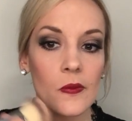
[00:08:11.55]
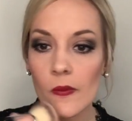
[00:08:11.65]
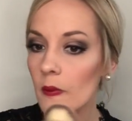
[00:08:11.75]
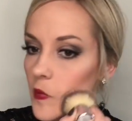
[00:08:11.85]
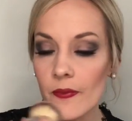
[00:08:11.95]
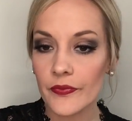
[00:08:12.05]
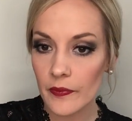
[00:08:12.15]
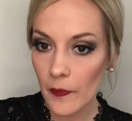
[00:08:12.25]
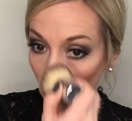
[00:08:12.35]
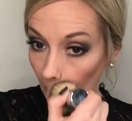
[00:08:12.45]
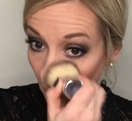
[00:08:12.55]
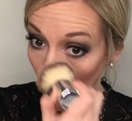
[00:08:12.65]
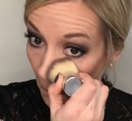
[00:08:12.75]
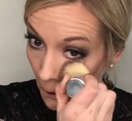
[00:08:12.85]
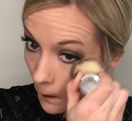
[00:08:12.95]
the Kabuki brush from It
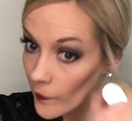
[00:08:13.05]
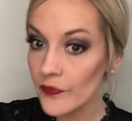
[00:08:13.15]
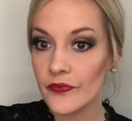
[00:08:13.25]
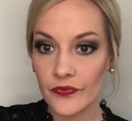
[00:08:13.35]
Cosmetics